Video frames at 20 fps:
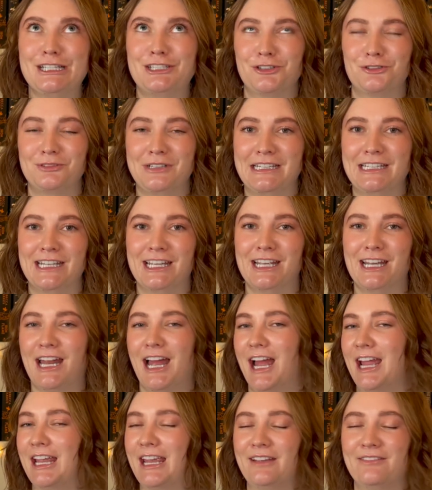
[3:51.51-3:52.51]
to read it.
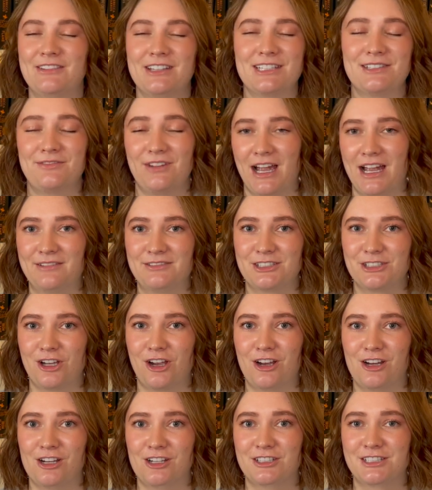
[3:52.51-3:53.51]
I gave this 5
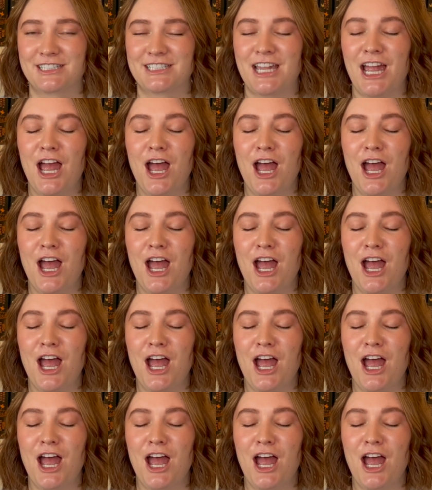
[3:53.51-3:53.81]
stars.